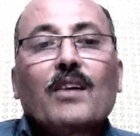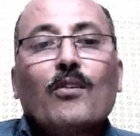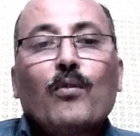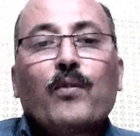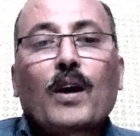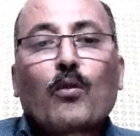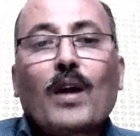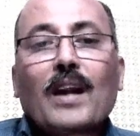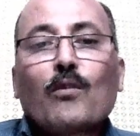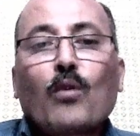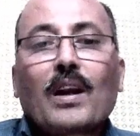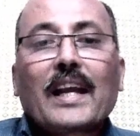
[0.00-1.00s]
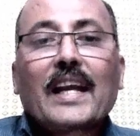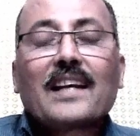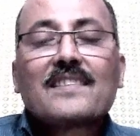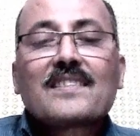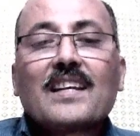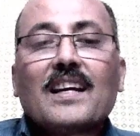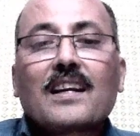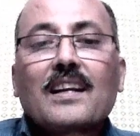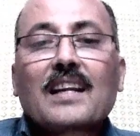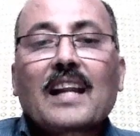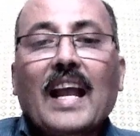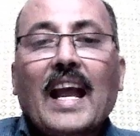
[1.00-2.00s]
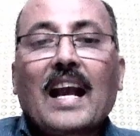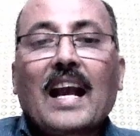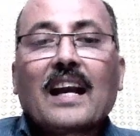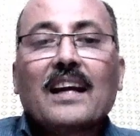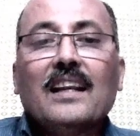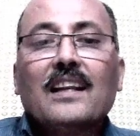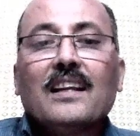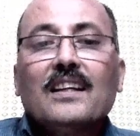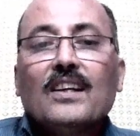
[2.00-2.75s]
For 1, what I consider? Triangle.